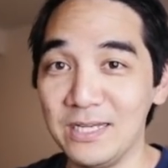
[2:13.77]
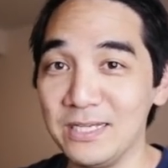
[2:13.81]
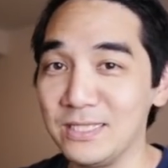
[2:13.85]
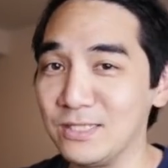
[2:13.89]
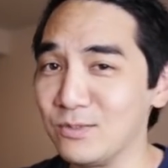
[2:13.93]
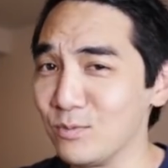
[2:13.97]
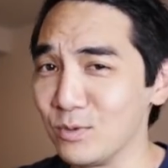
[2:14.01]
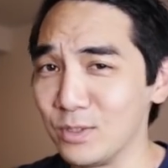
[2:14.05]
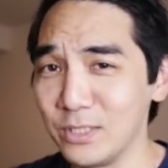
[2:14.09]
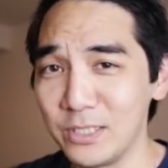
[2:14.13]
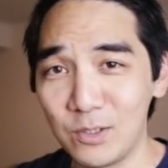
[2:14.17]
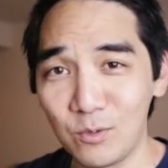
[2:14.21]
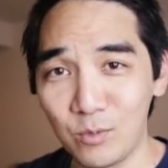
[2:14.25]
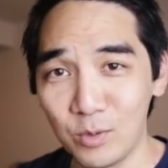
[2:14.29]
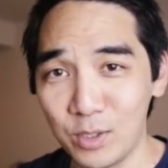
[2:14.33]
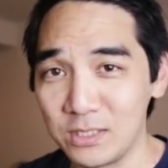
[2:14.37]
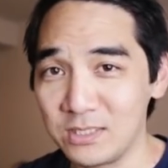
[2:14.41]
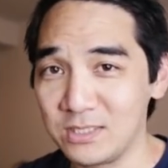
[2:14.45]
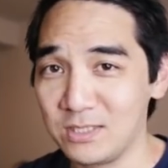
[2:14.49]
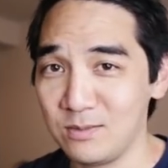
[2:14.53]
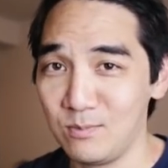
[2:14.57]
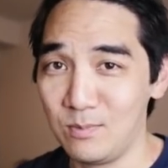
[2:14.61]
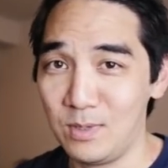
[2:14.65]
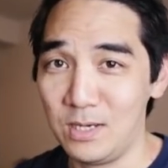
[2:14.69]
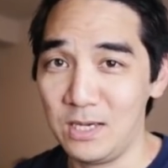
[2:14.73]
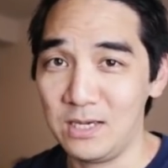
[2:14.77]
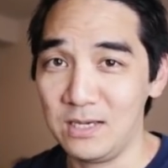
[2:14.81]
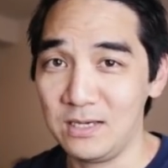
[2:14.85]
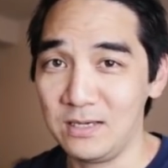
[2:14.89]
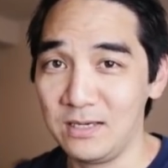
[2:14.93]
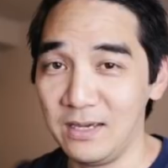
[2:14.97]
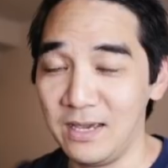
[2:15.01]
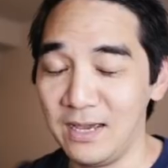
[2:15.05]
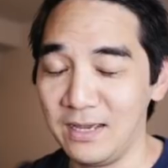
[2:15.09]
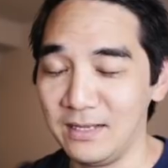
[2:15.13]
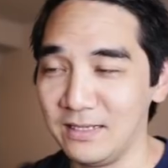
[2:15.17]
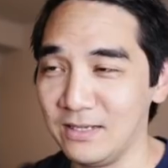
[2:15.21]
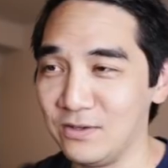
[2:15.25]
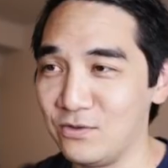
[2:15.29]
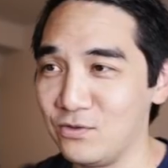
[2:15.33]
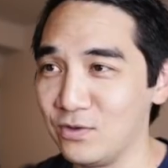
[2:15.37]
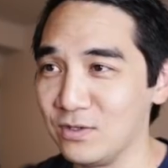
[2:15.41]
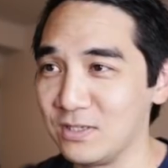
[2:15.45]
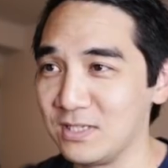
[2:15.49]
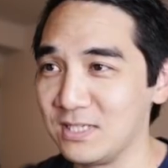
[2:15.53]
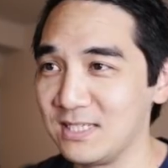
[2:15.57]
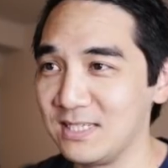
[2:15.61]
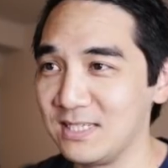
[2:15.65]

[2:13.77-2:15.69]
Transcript: It's really quick to make, and it's